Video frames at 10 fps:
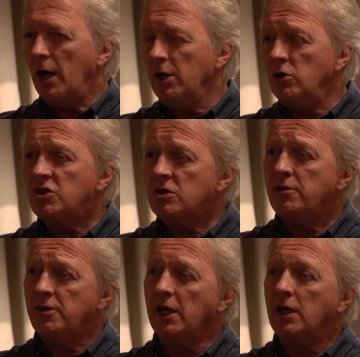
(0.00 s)
I used to
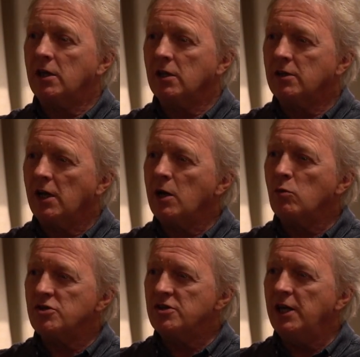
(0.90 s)
think that I
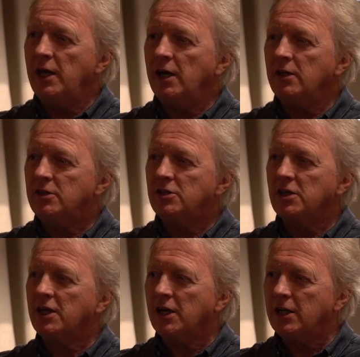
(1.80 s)
was there
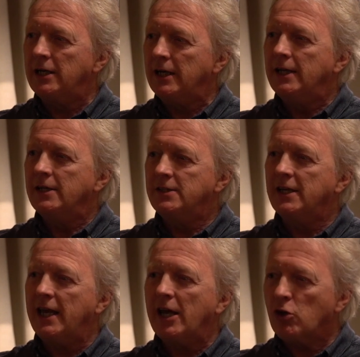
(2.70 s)
to
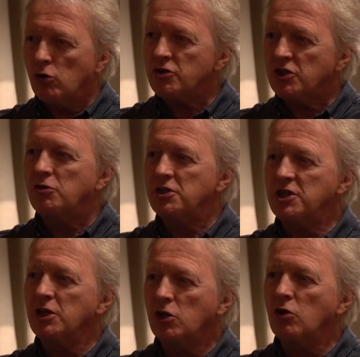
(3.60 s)
get across
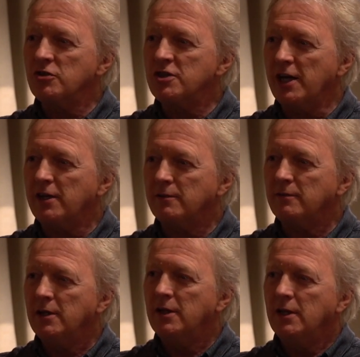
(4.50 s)
Christian
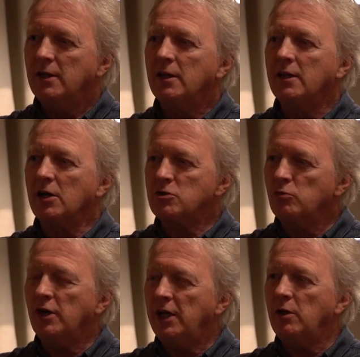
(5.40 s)
content. That's
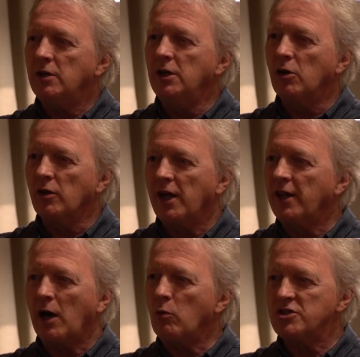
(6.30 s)
really,
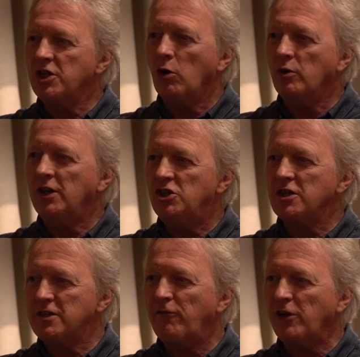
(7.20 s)
and that was the only
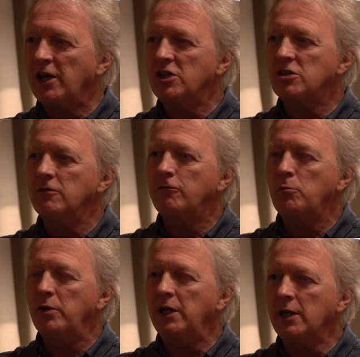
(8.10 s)
justification for
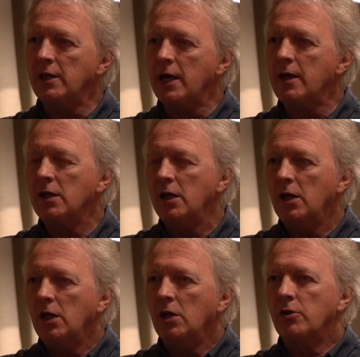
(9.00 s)
being there.
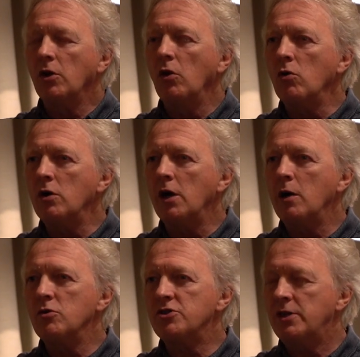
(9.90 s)
The longer
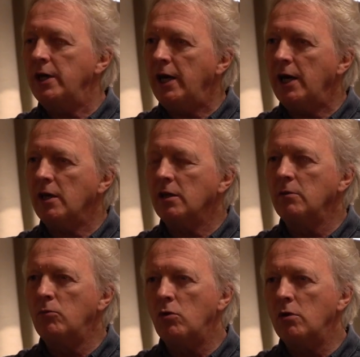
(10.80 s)
I was there,
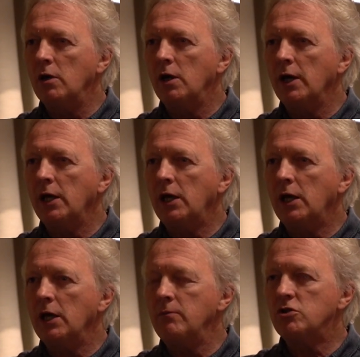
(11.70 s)
the more I
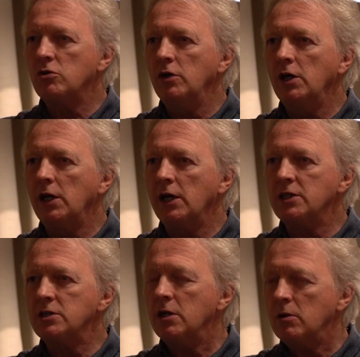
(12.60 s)
came to
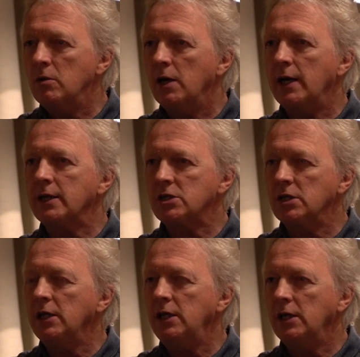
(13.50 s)
realize, no,
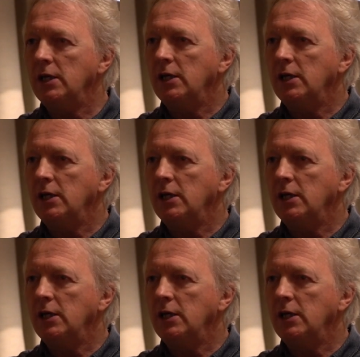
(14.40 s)
actually,